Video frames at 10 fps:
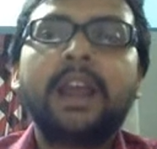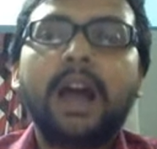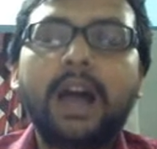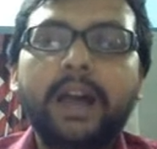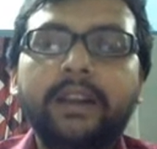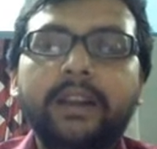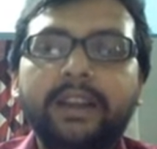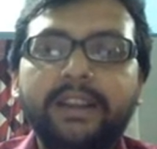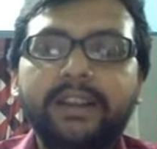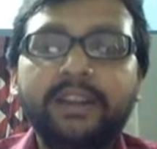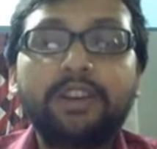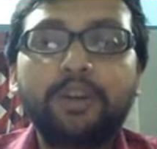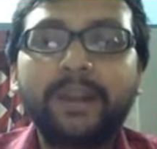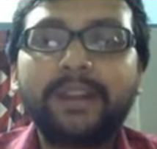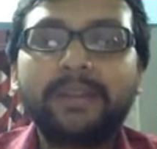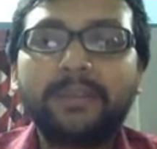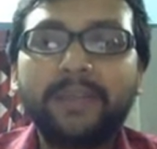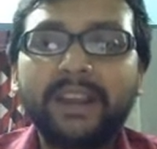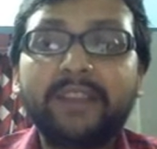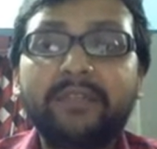our Indian government
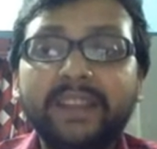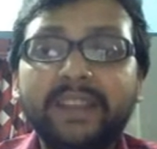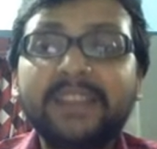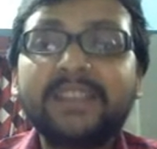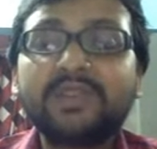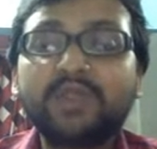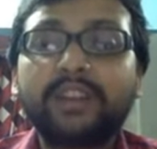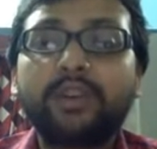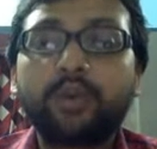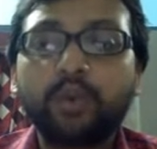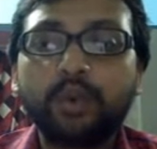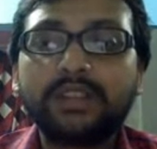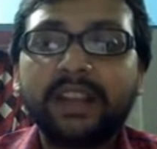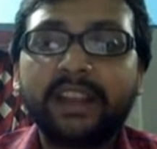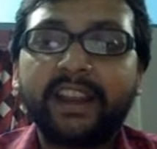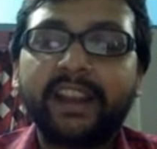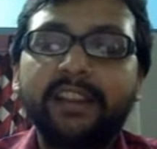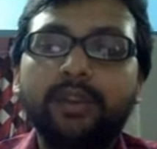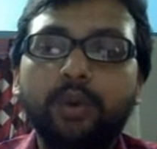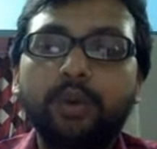made very strict rules
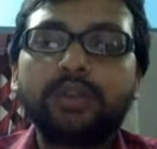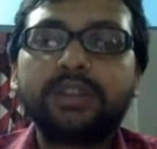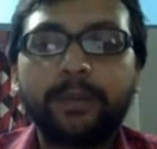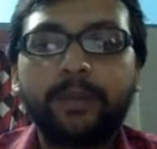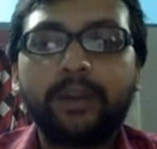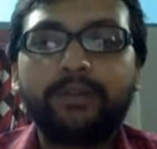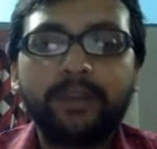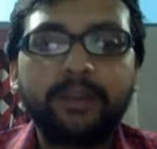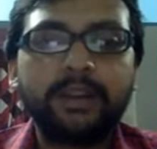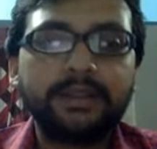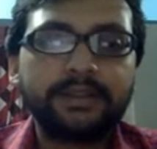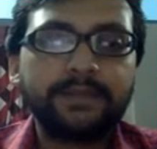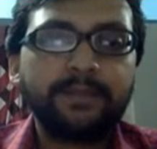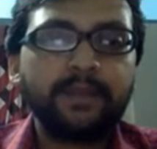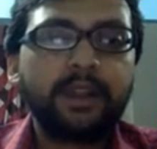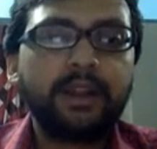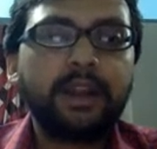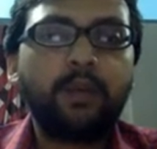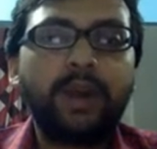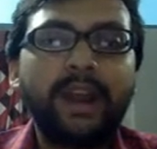against those type of criminals.
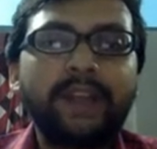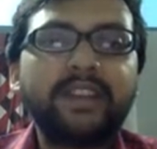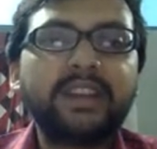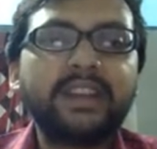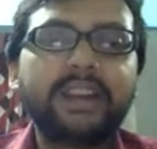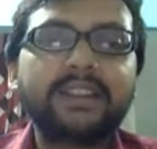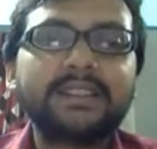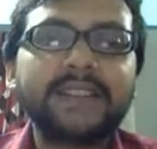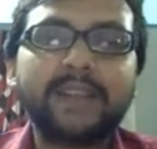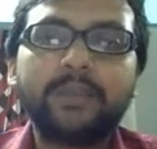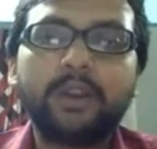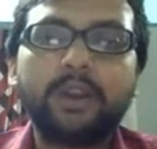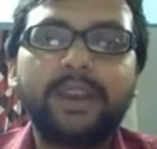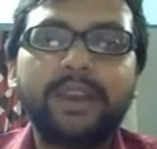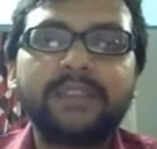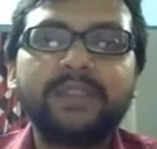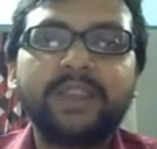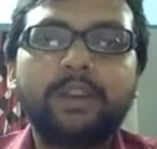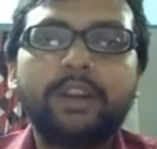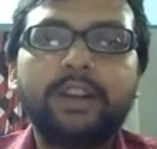Now, why we need cyber law? As we
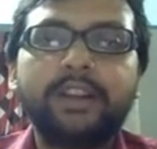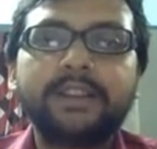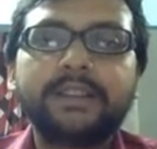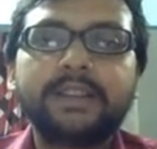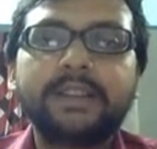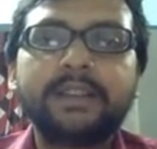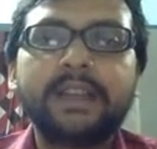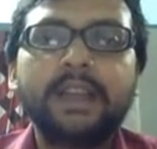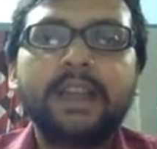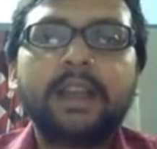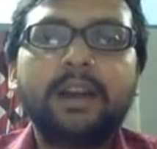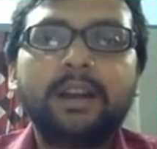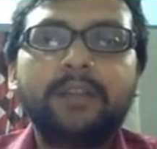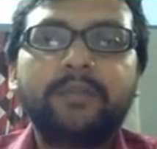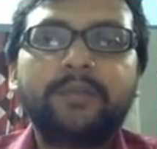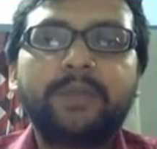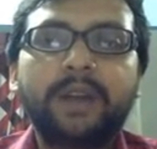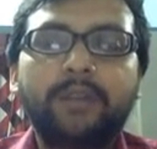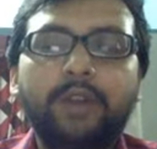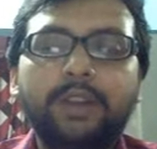have already discussed,
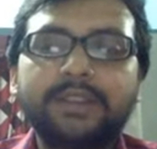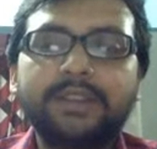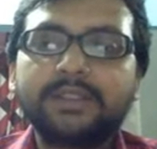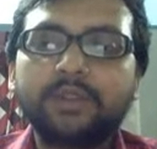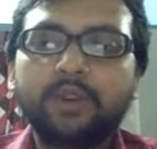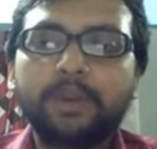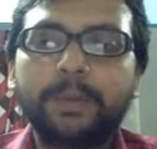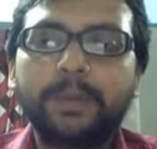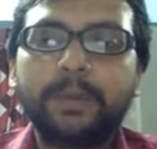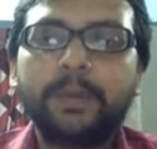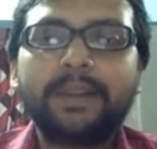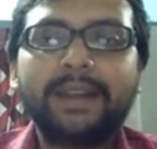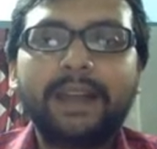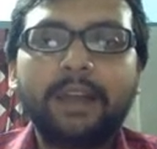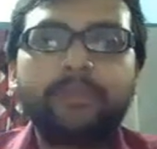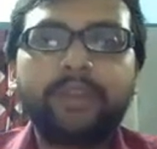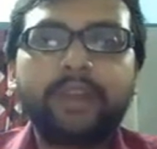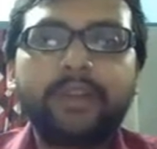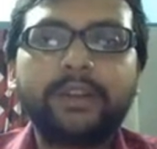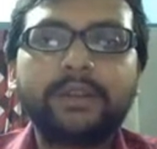what is the scope? Now we are
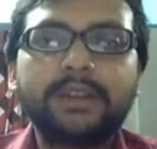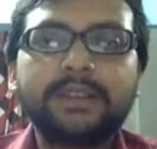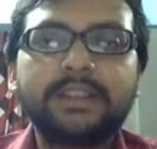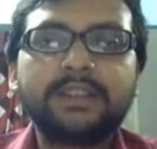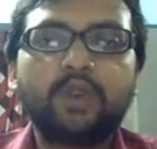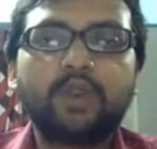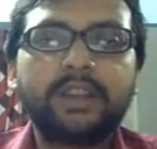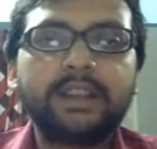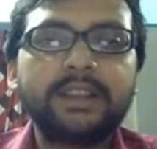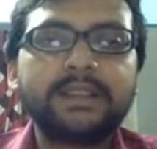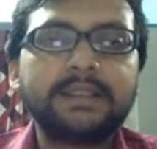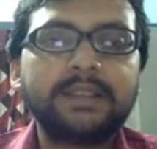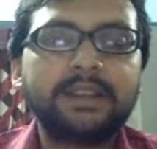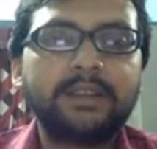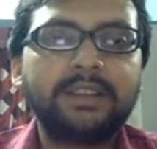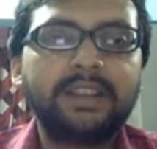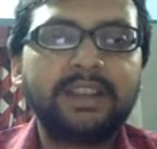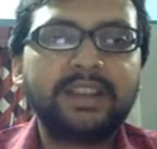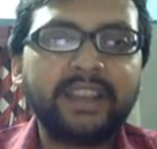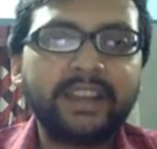going to discuss what is the
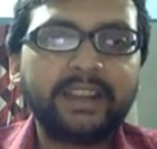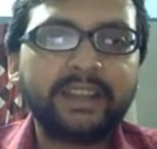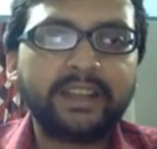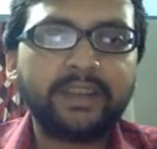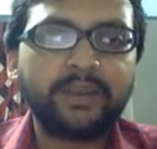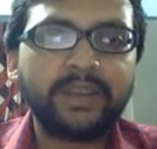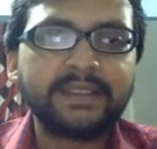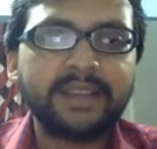need in today's